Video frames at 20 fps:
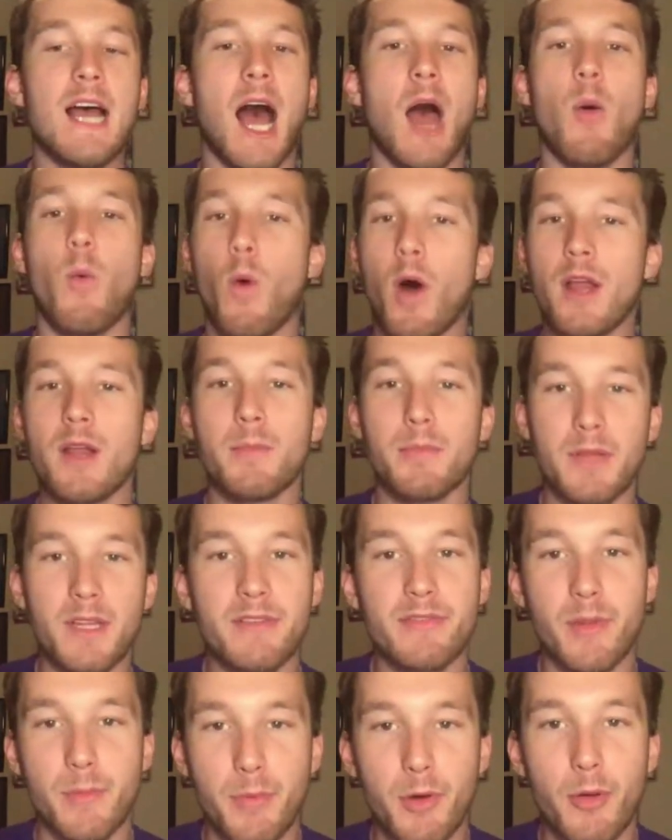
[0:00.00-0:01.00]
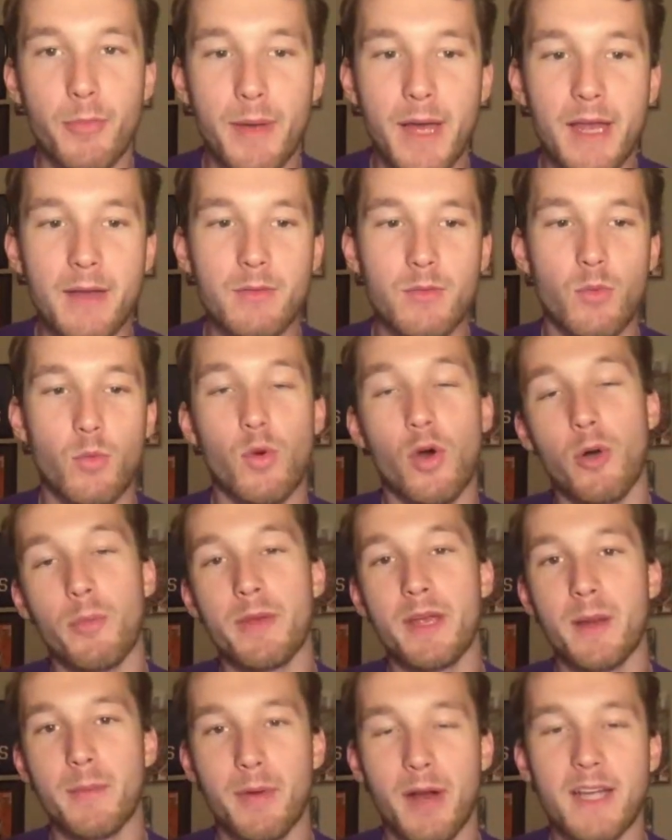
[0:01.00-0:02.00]
I want to believe the bullpen will
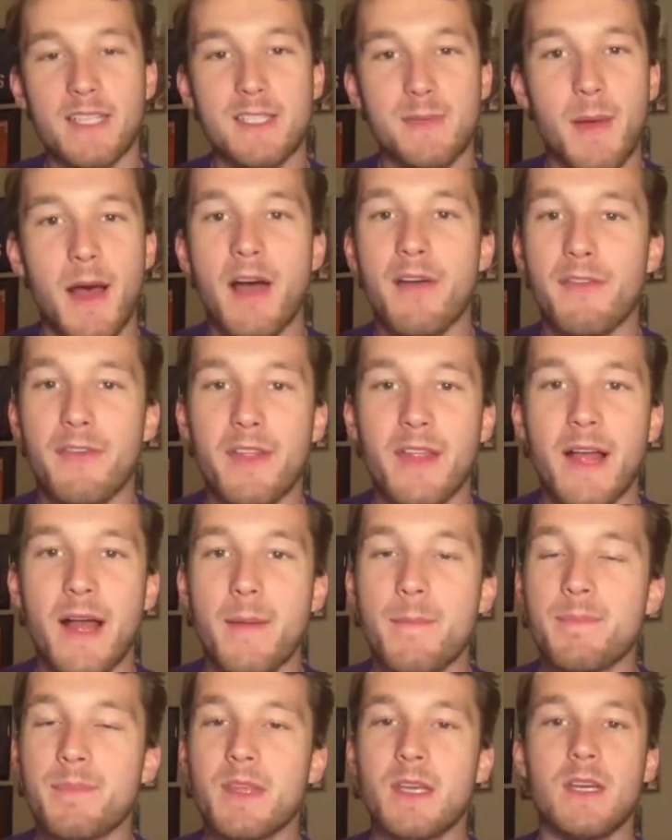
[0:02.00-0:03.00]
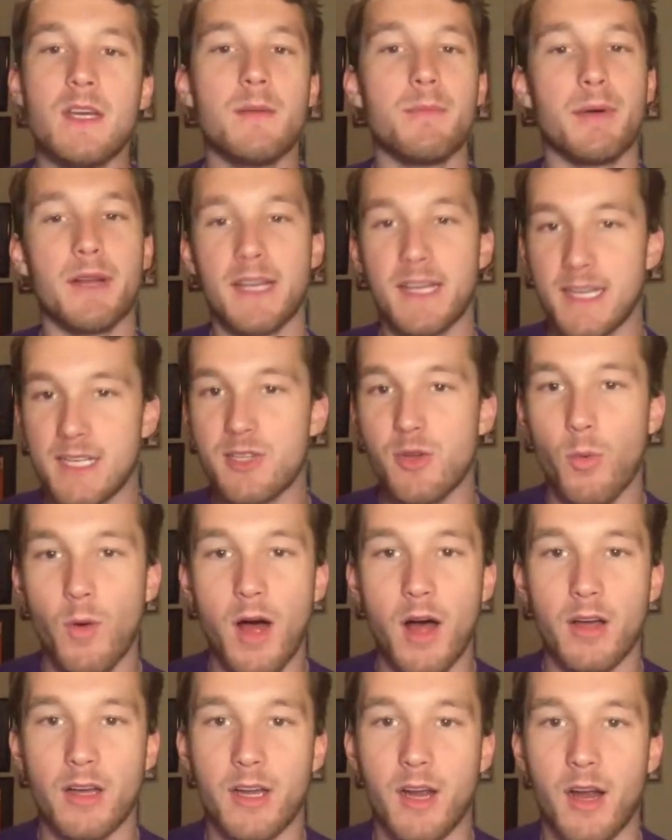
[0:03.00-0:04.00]
be a bright spot for them, but it is a
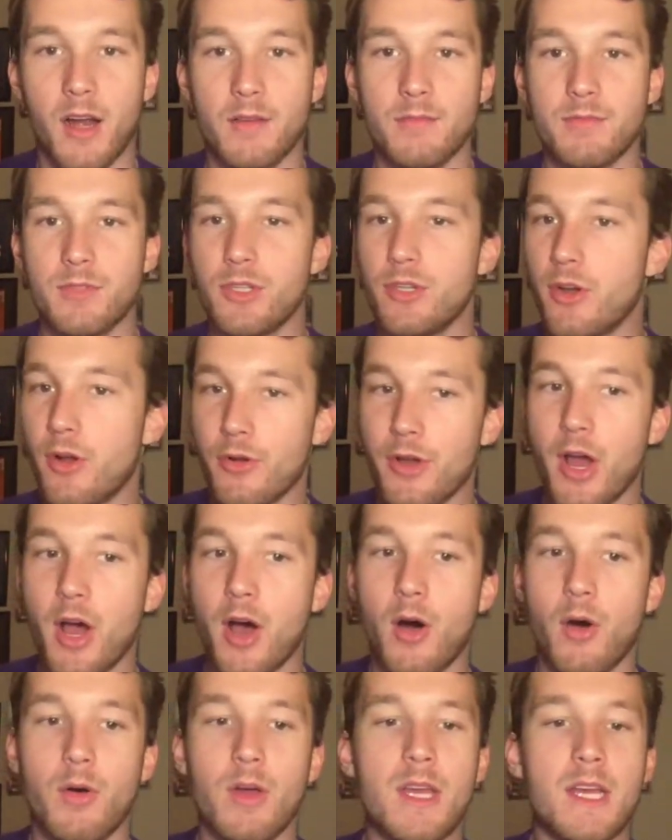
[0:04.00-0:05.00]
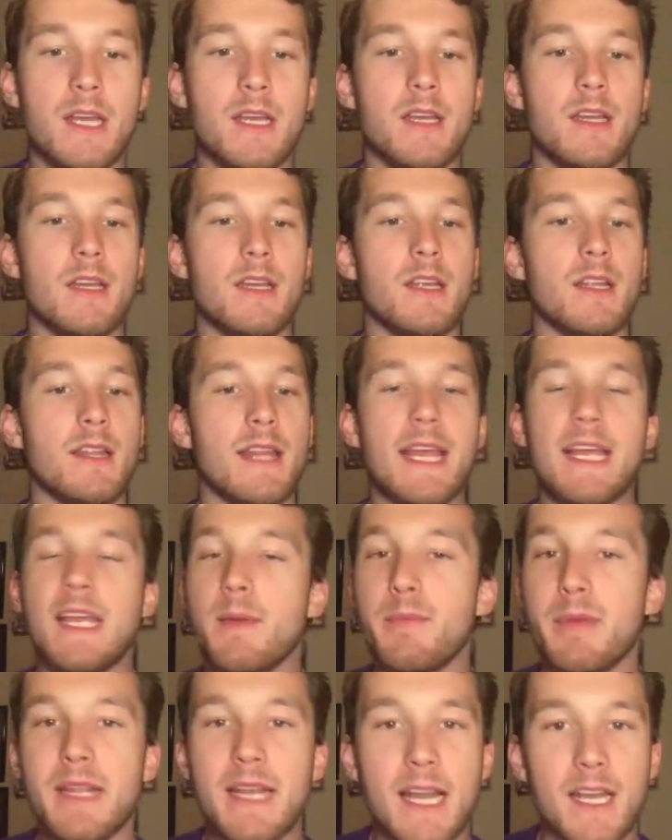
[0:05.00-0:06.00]
wild card. You don't know. They
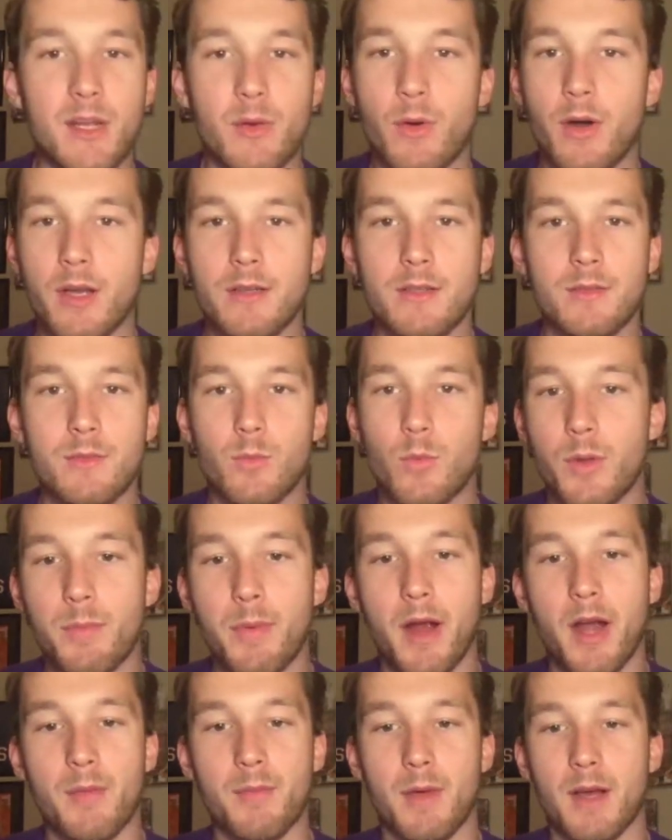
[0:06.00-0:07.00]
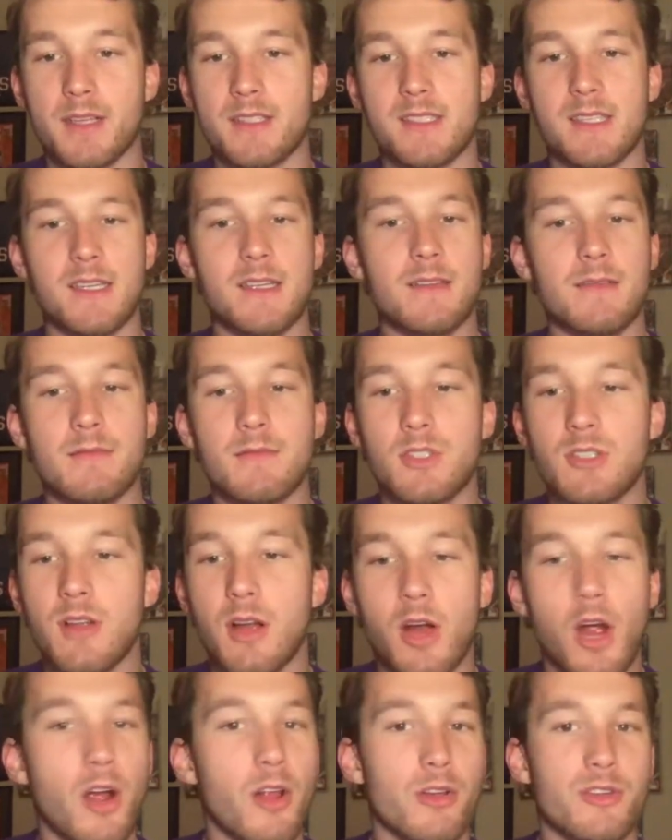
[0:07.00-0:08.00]
can beat anyone with Byron Buxton,
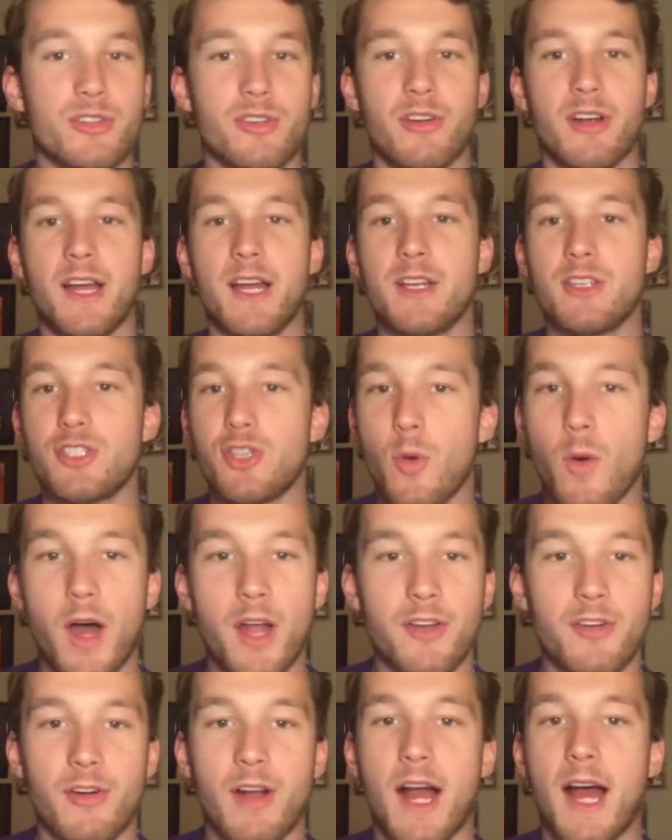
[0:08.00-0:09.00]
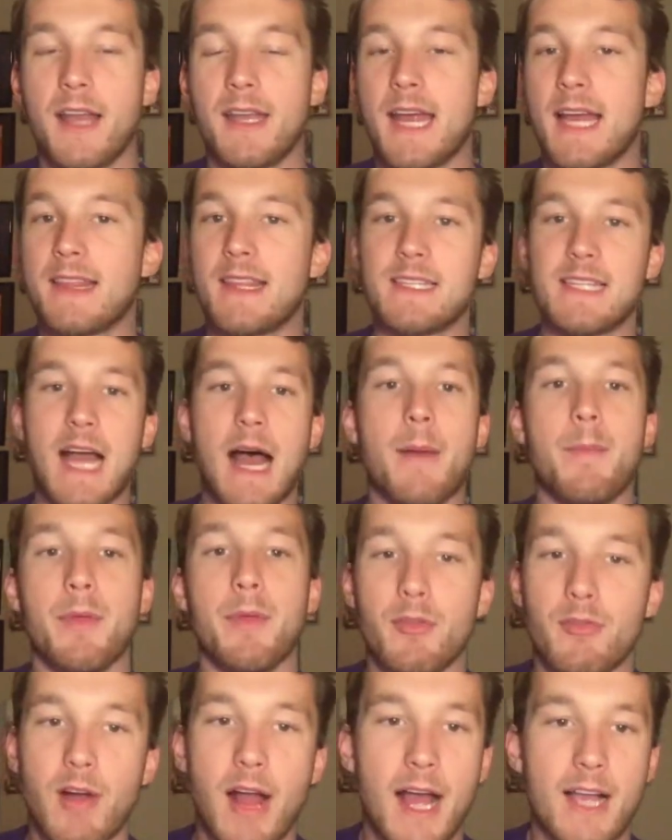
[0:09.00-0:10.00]
Carlos Correa, Joan Duran at the top
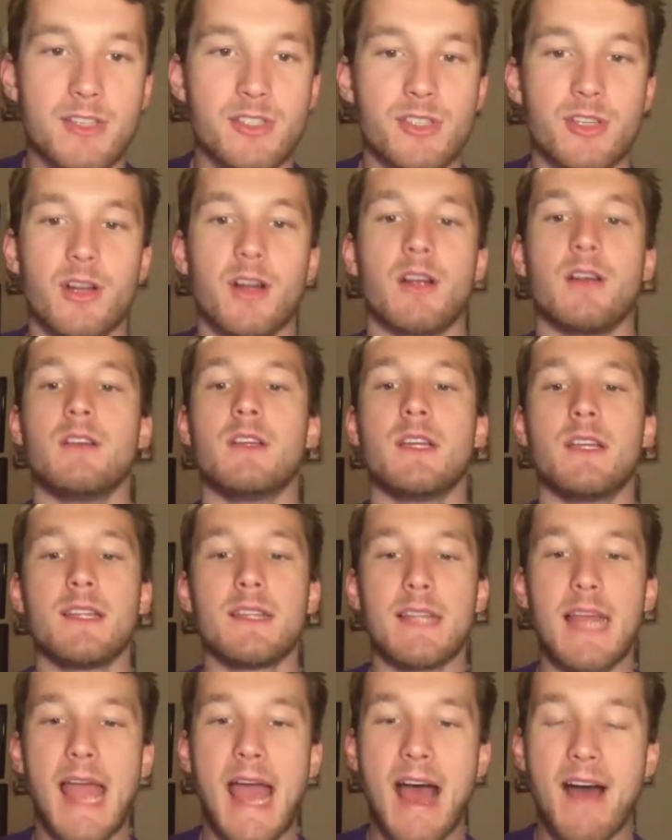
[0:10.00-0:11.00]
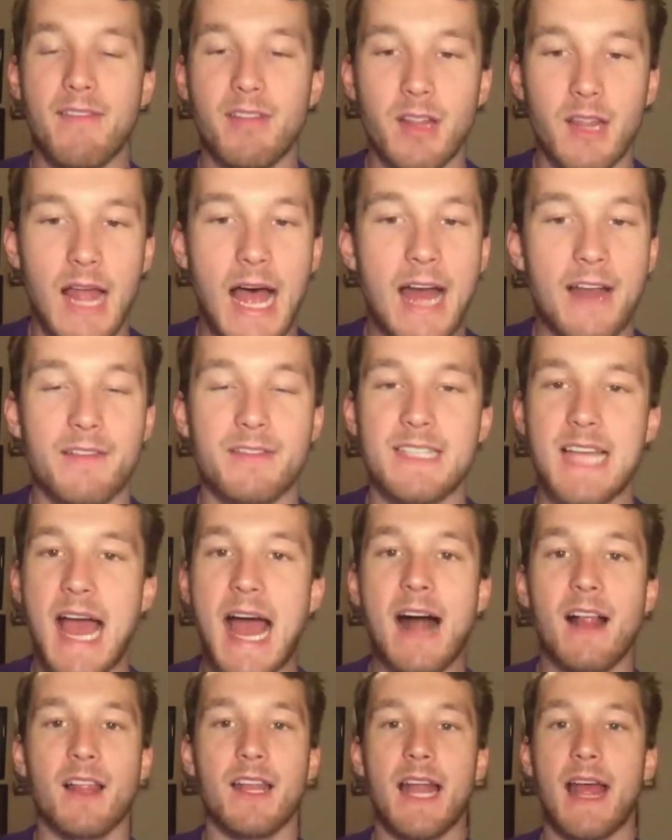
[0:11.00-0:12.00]
of the roster. They have a lot of
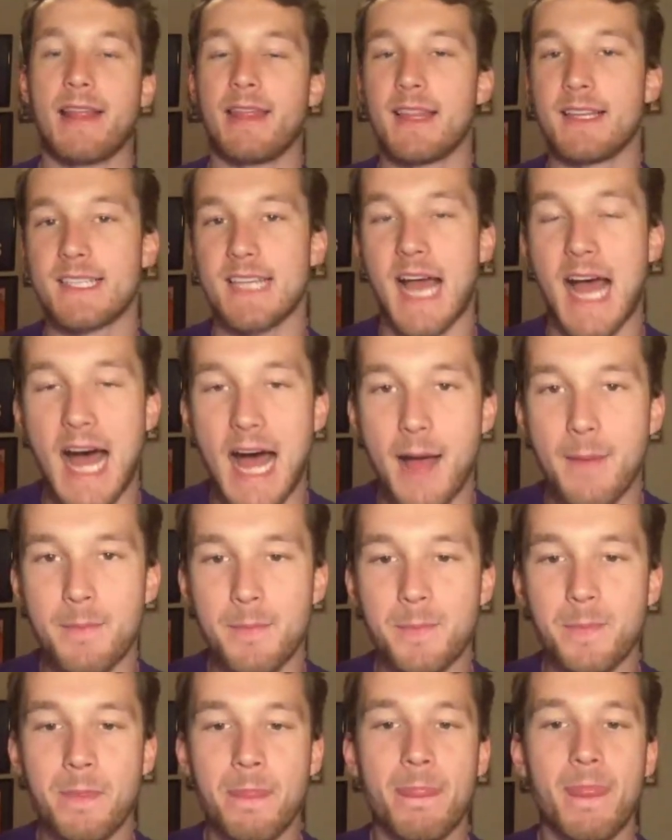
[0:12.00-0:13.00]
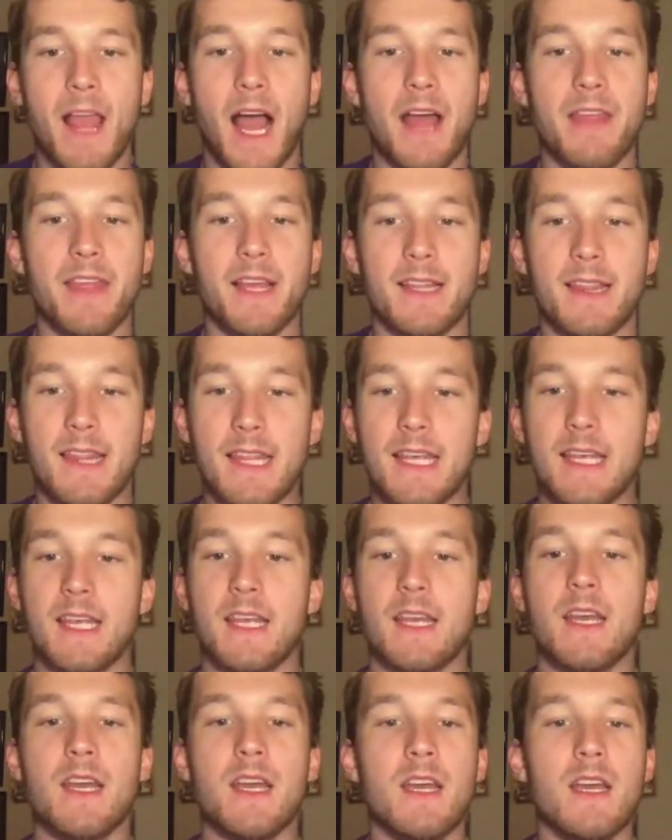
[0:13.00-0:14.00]
talent at the top. I think
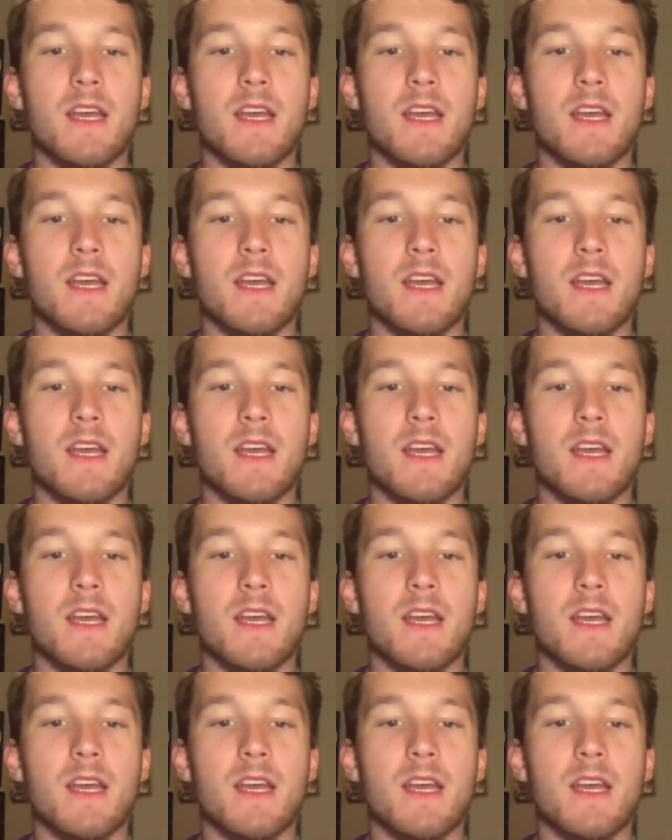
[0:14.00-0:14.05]
the